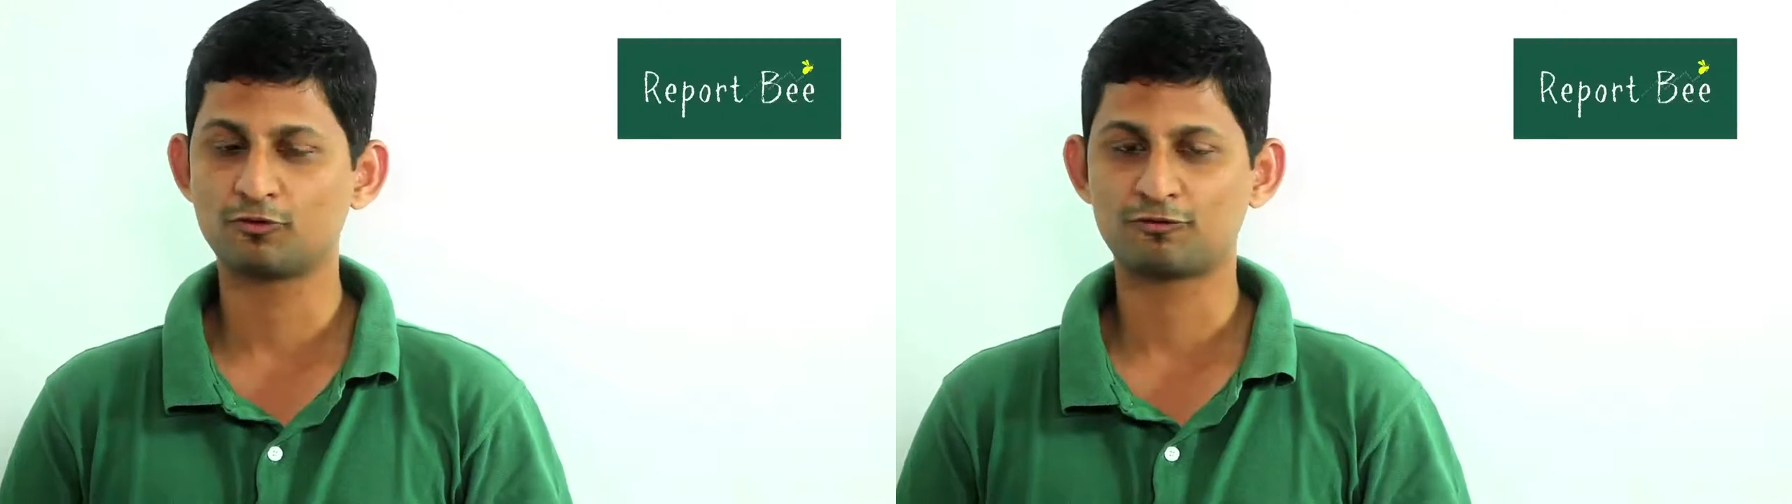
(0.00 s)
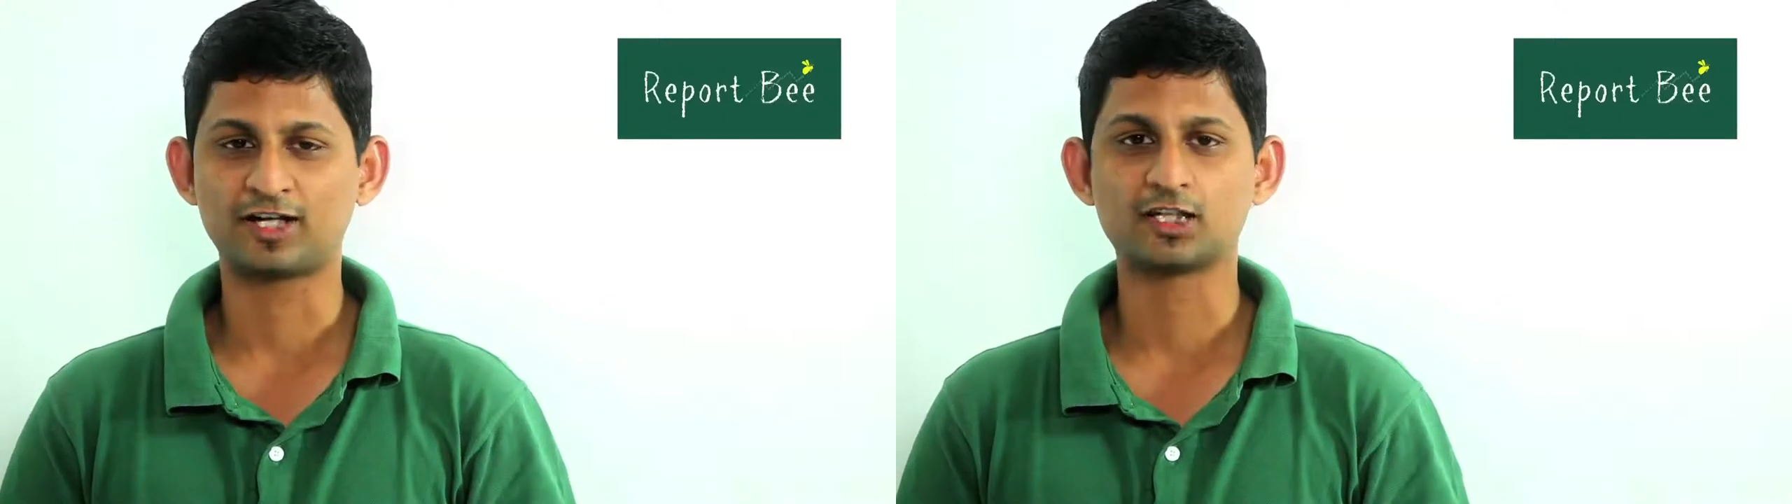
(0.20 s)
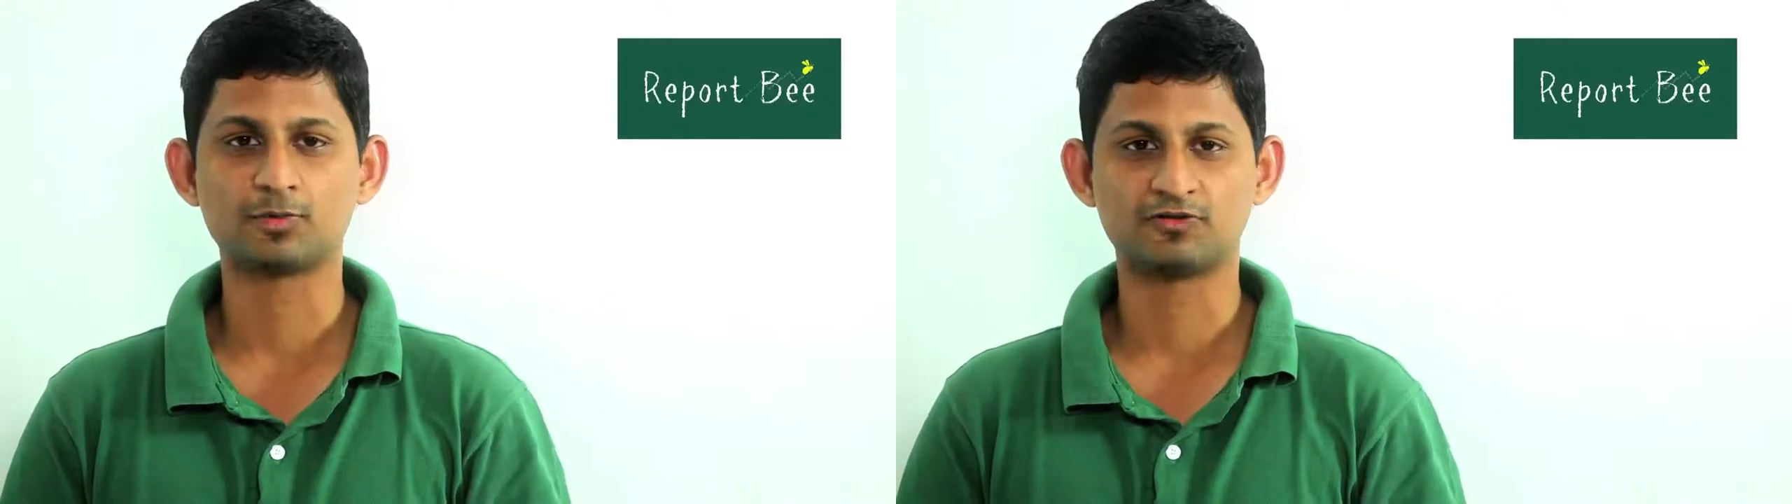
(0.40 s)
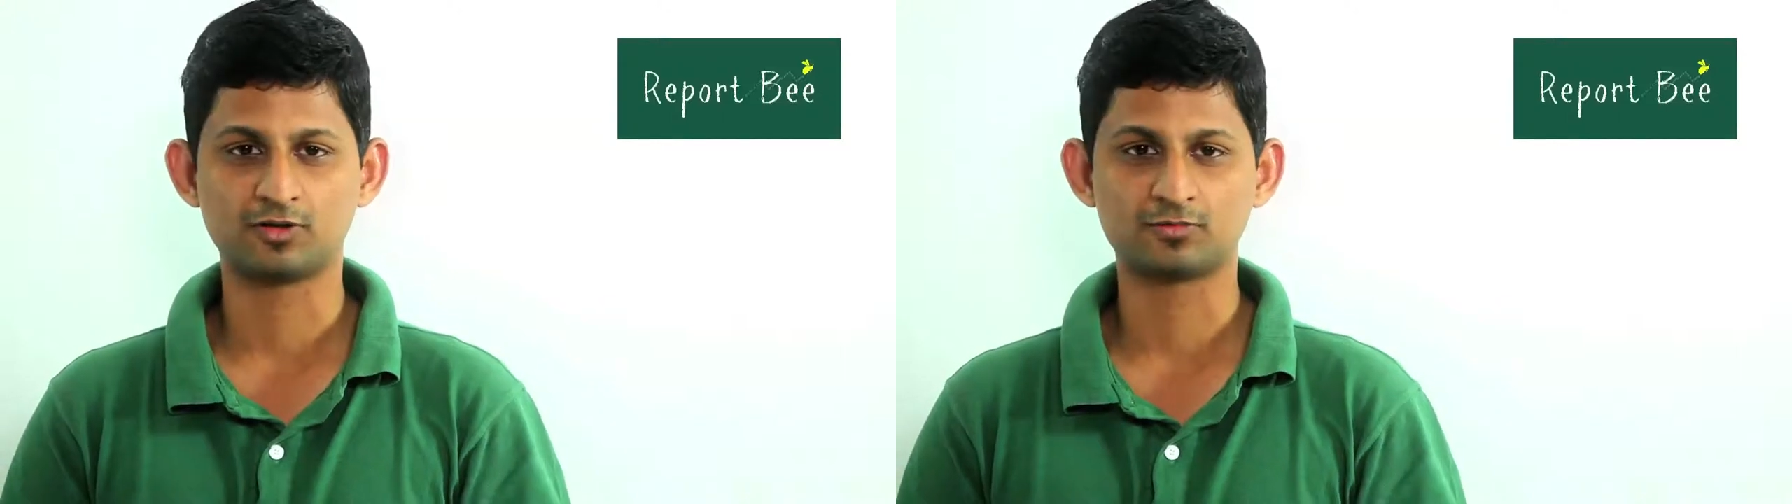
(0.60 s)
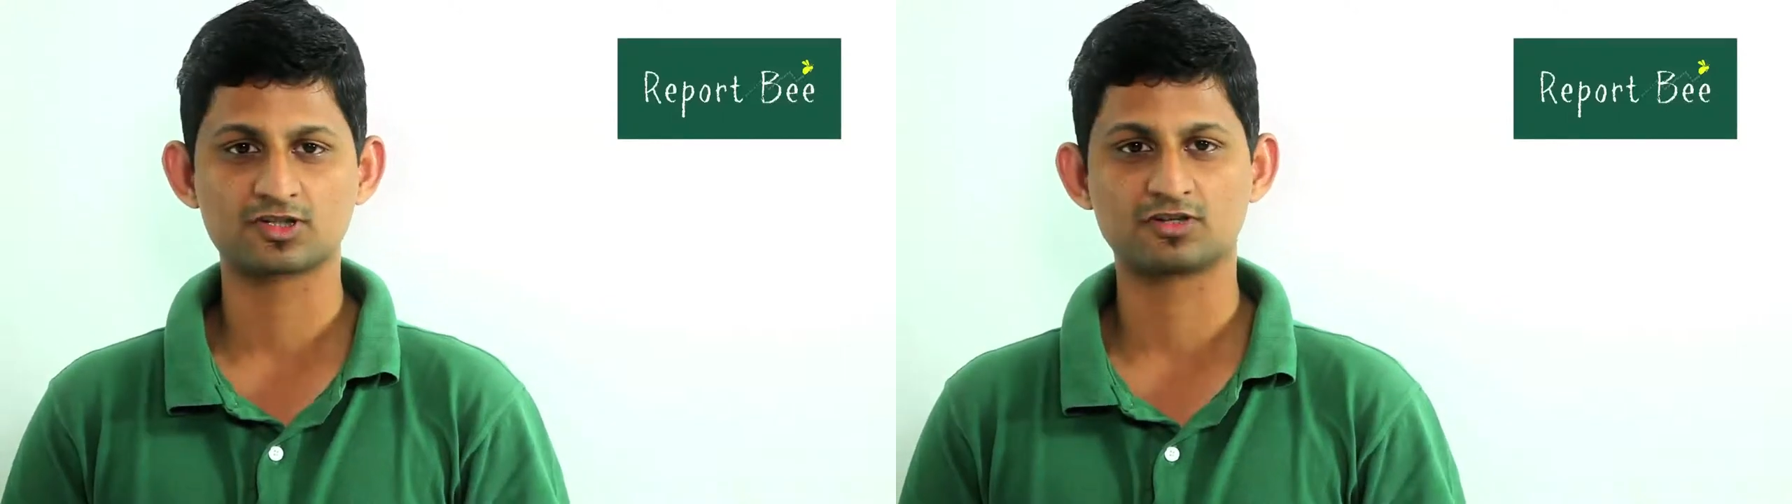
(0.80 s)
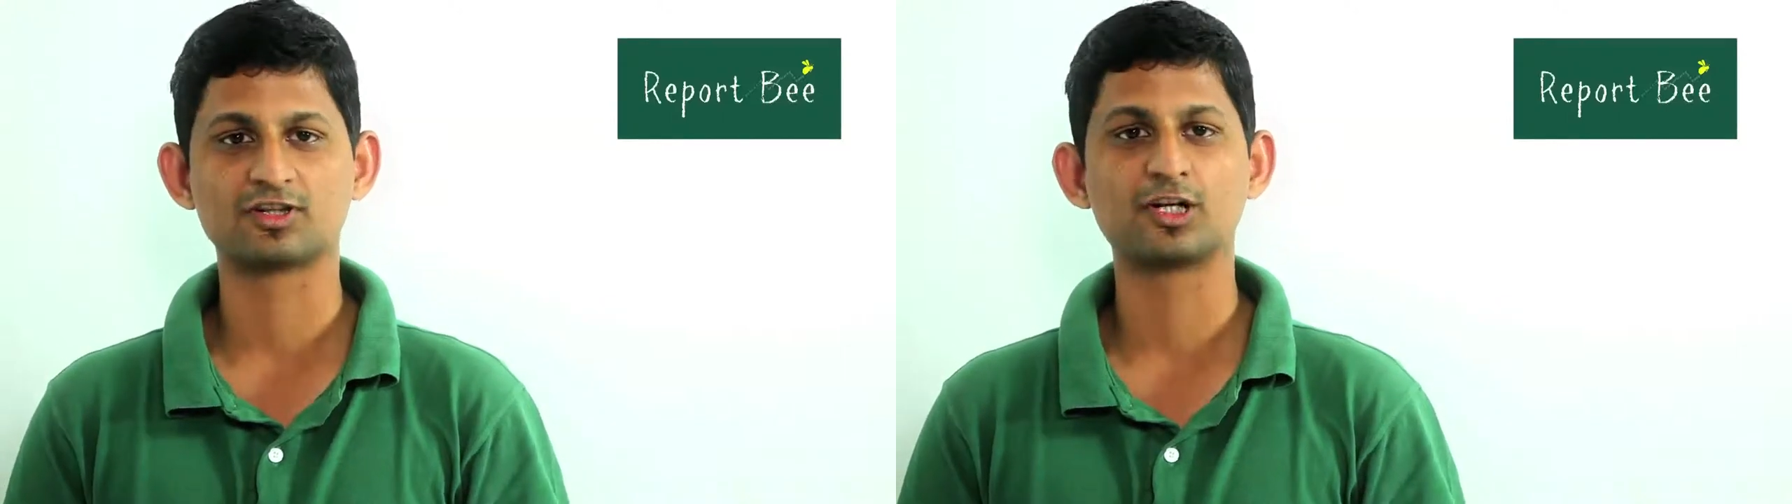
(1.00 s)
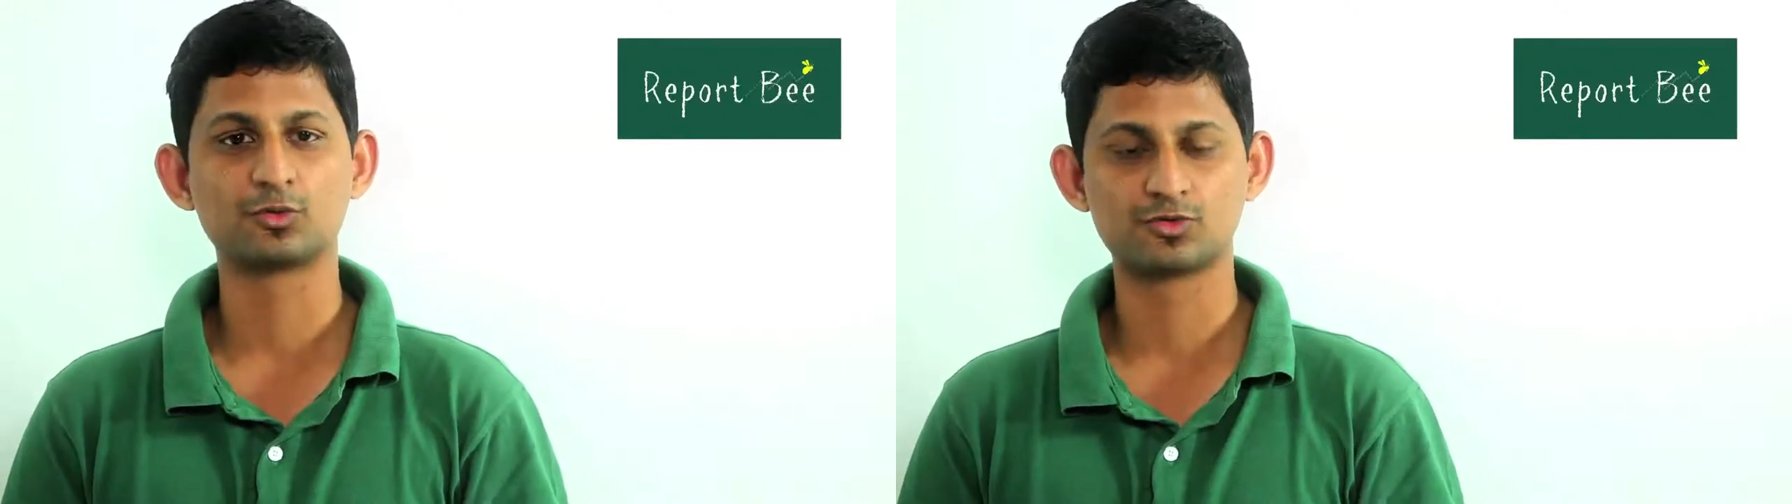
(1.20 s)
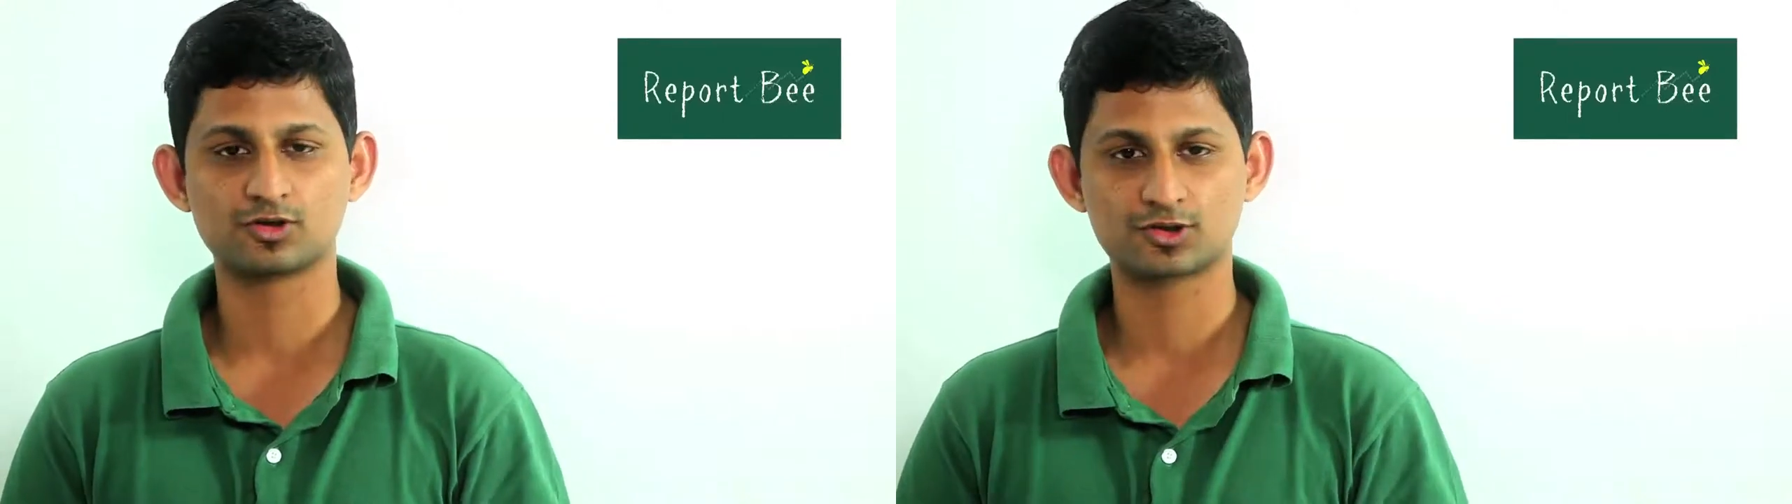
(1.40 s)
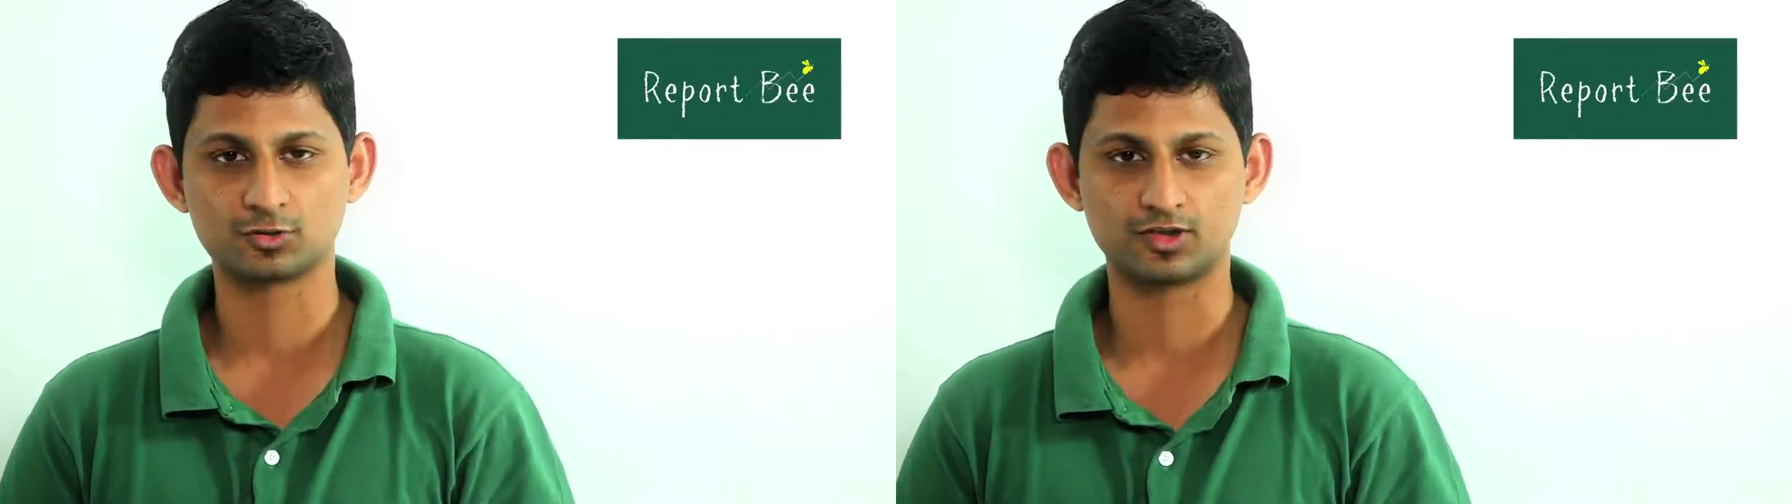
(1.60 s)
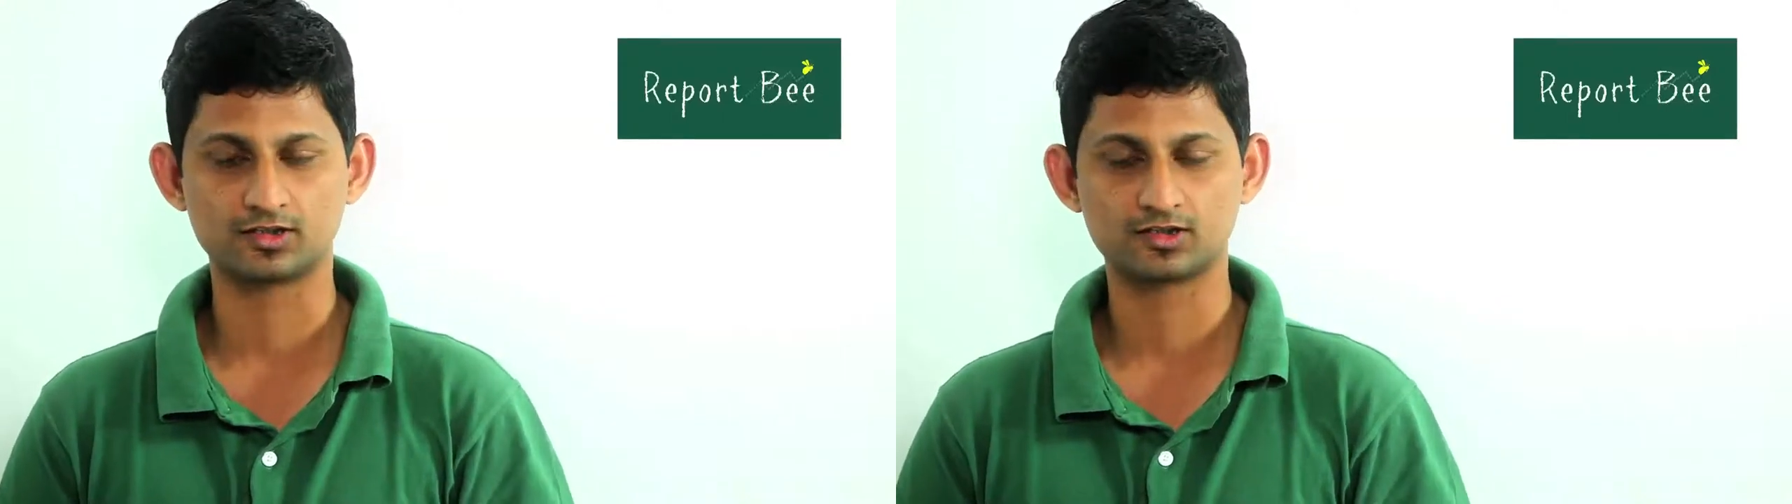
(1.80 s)
find the performance of an individual
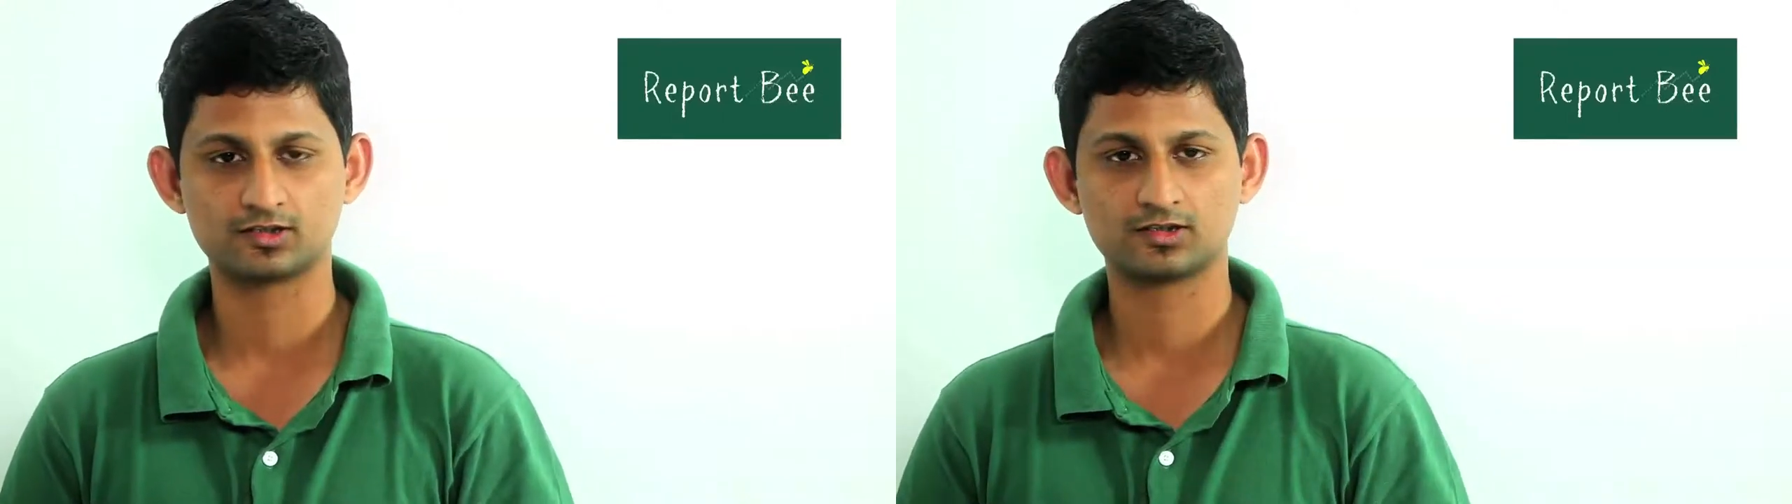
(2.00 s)
student,